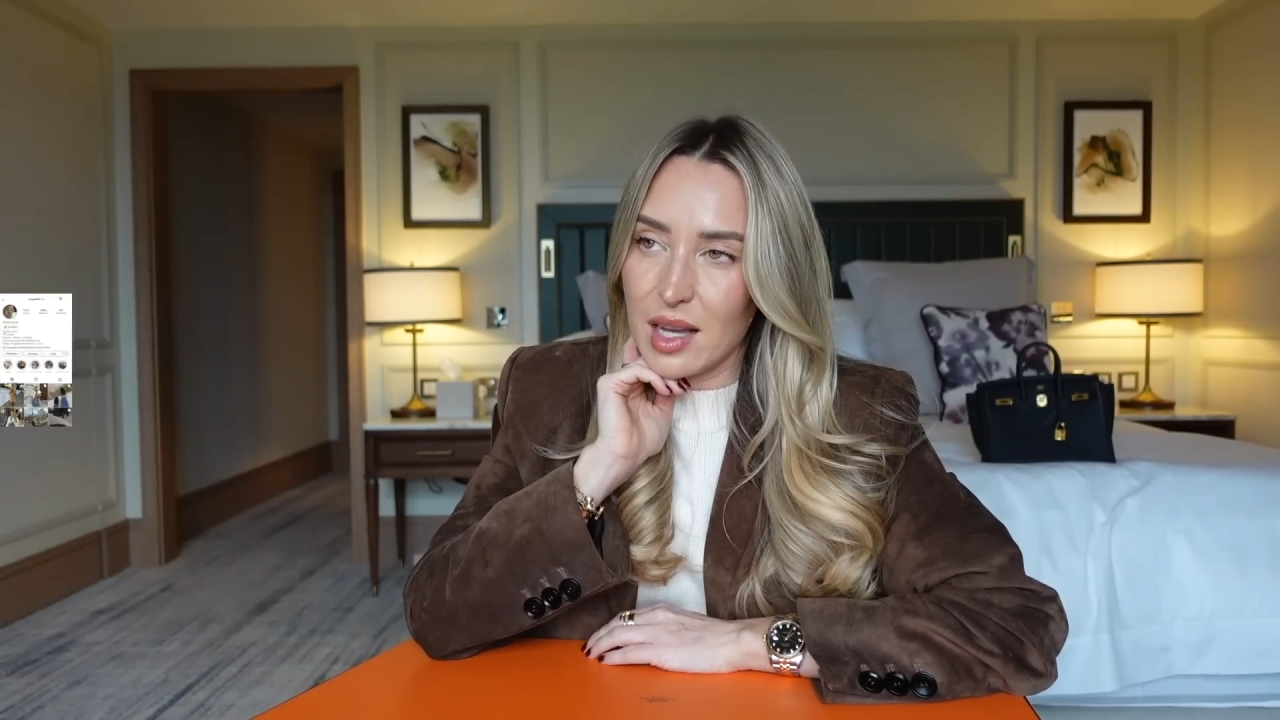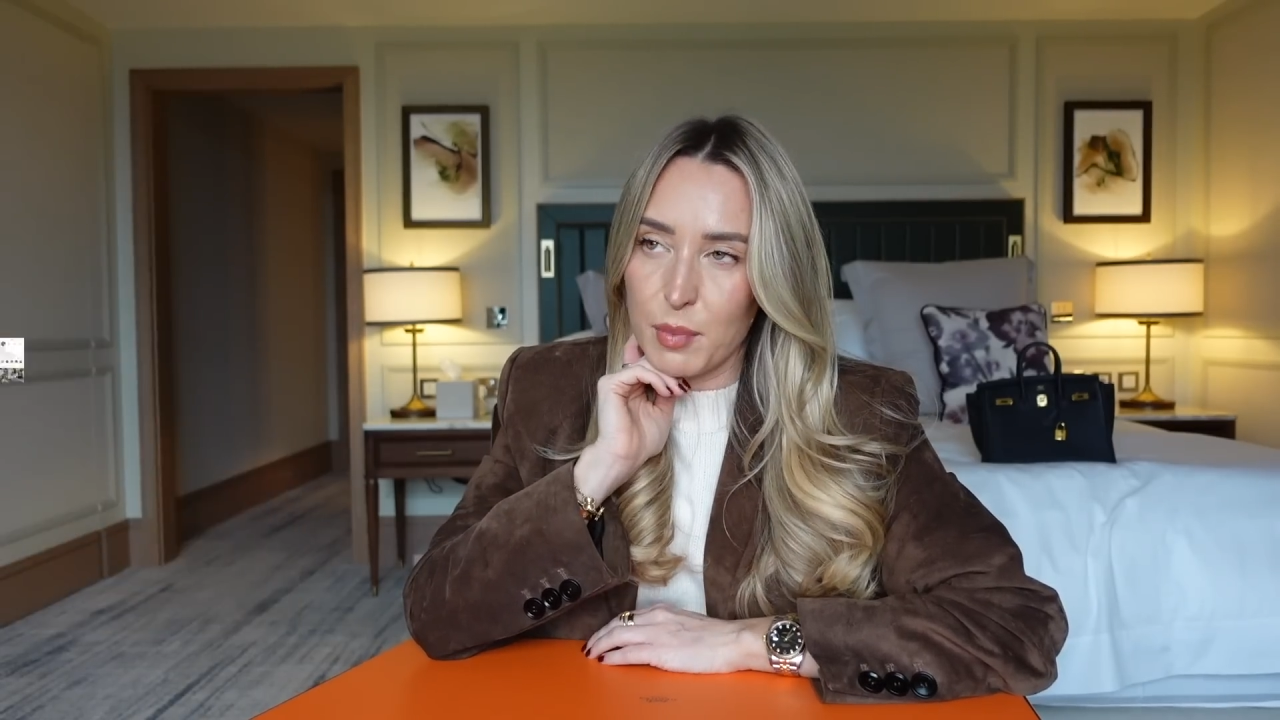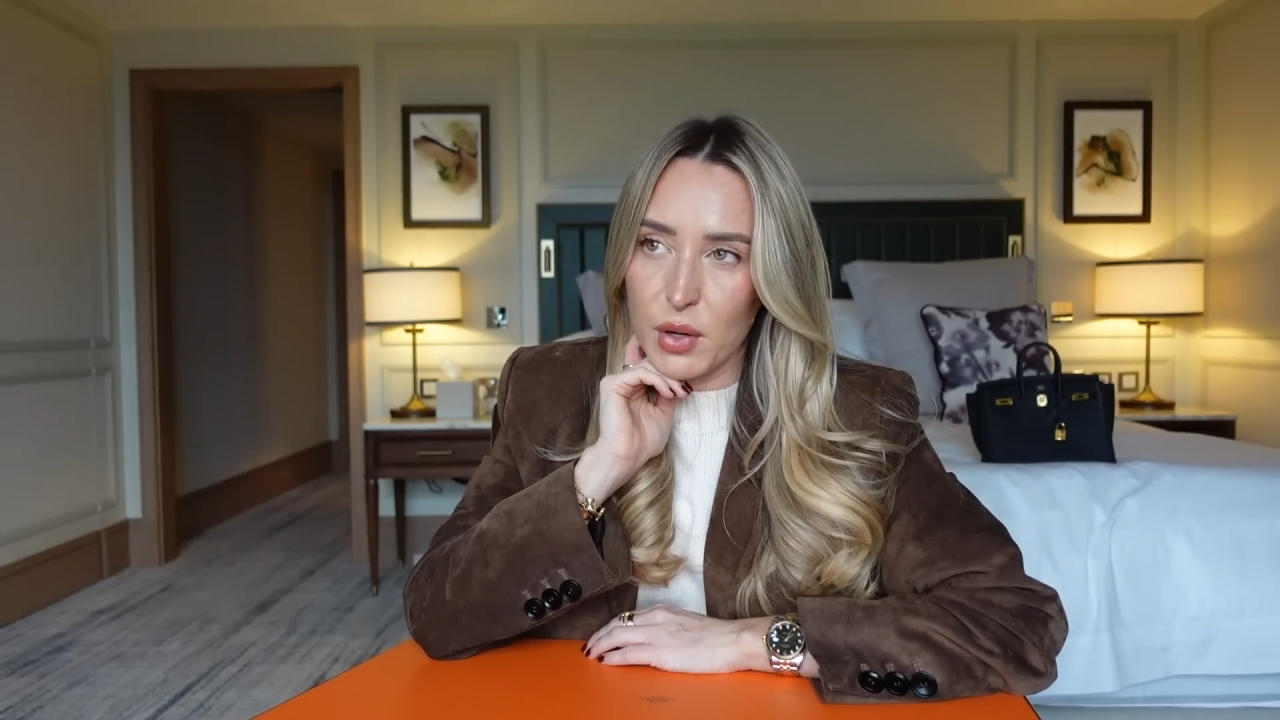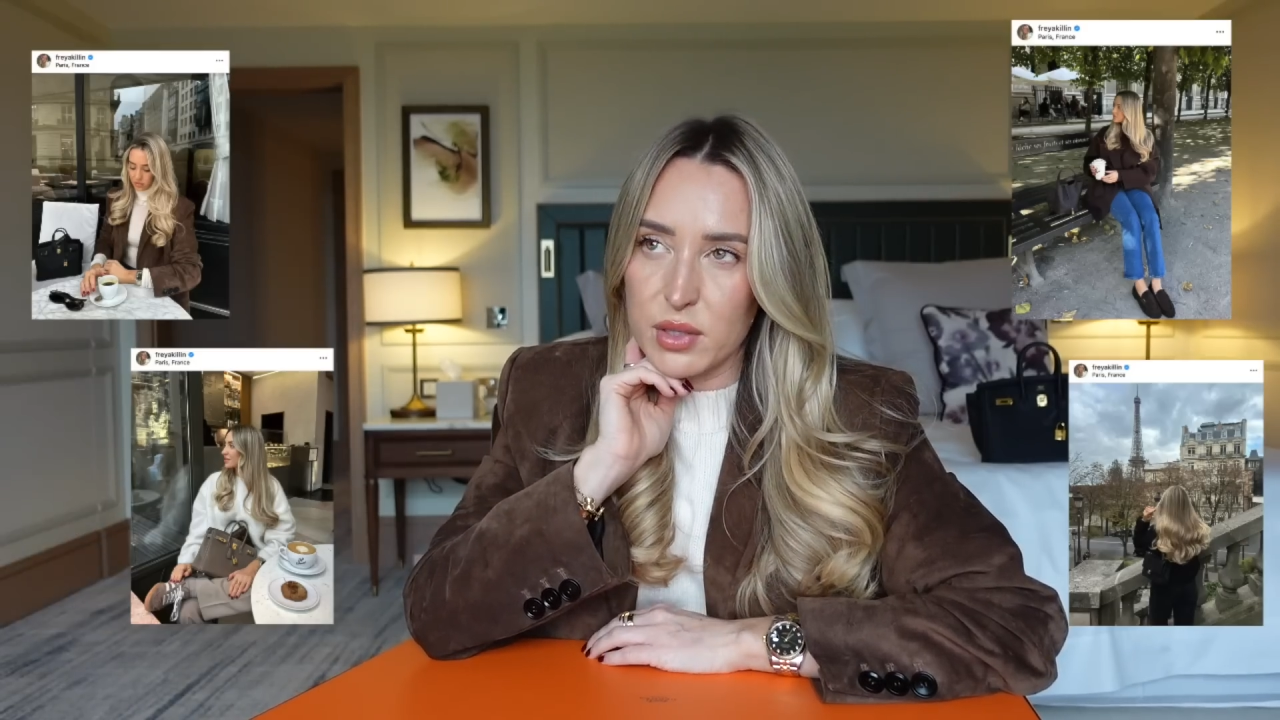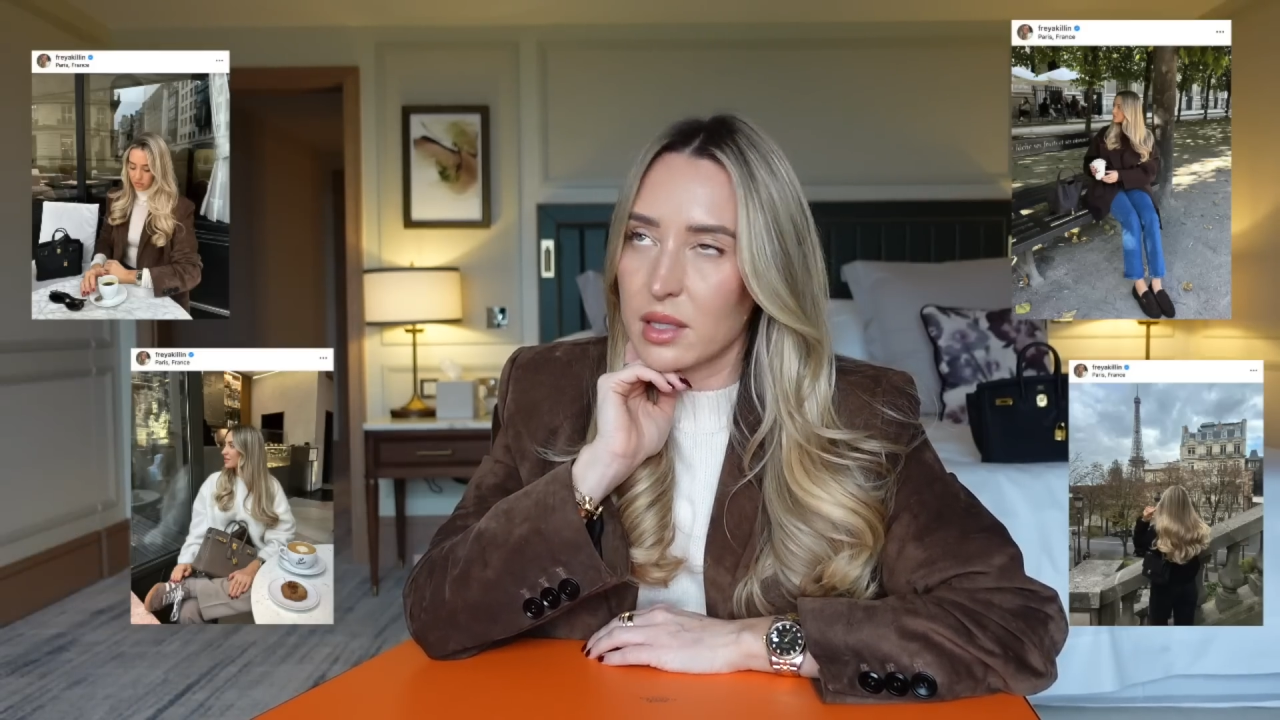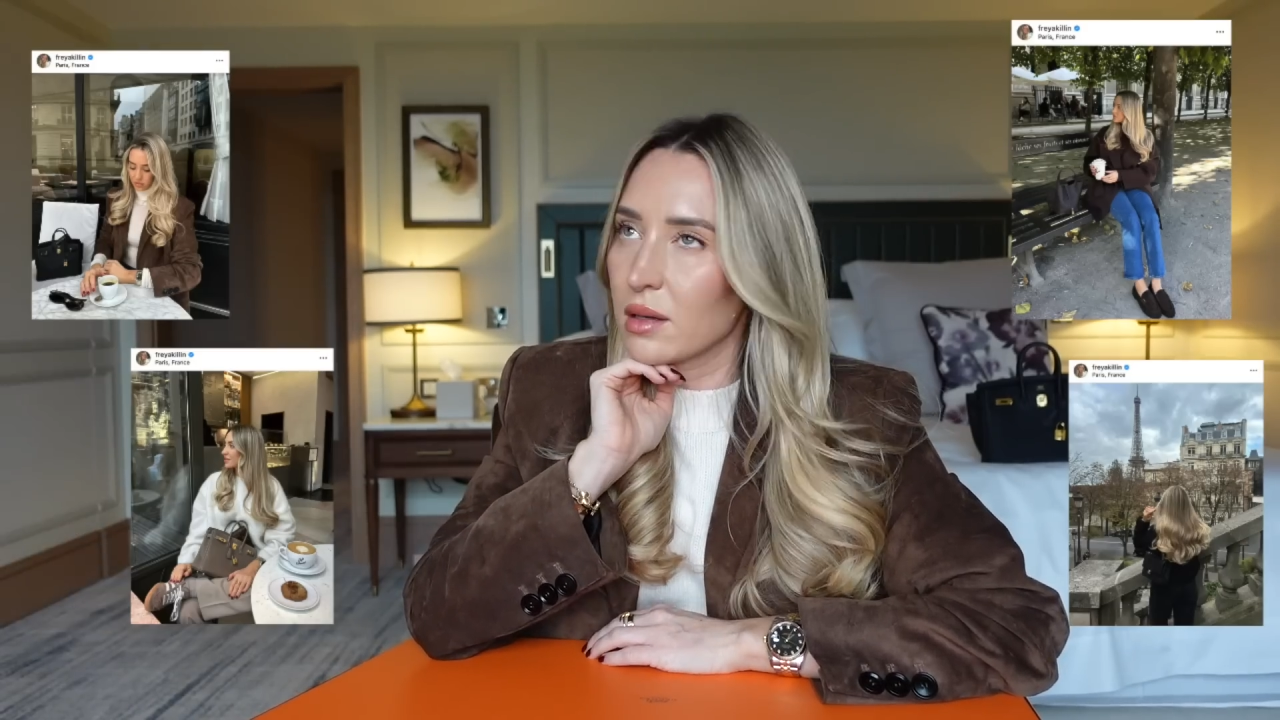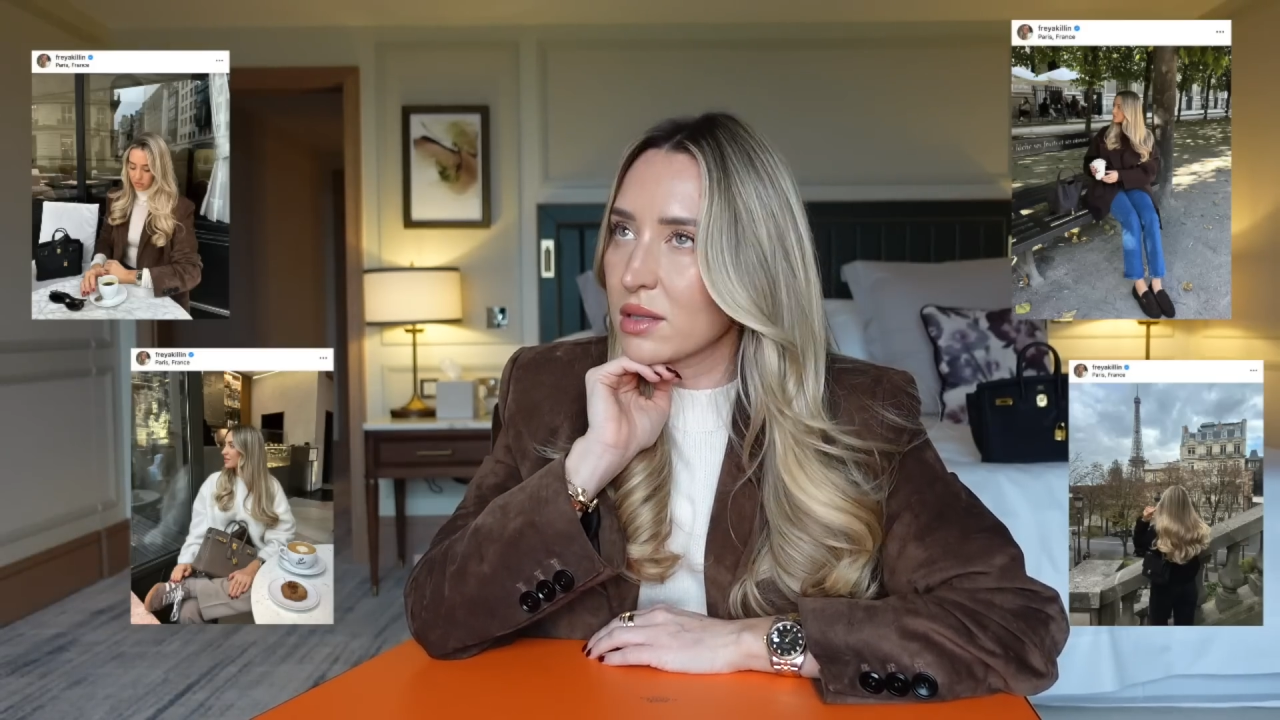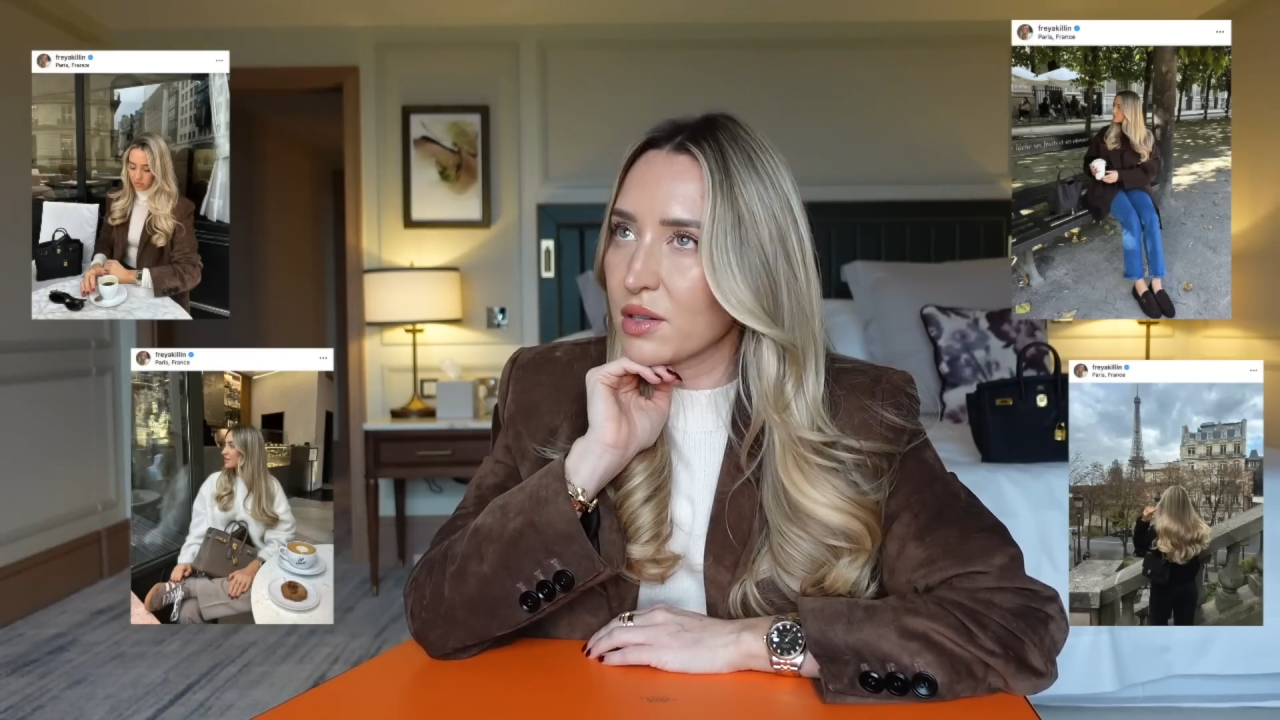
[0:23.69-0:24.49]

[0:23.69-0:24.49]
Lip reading: I posted lots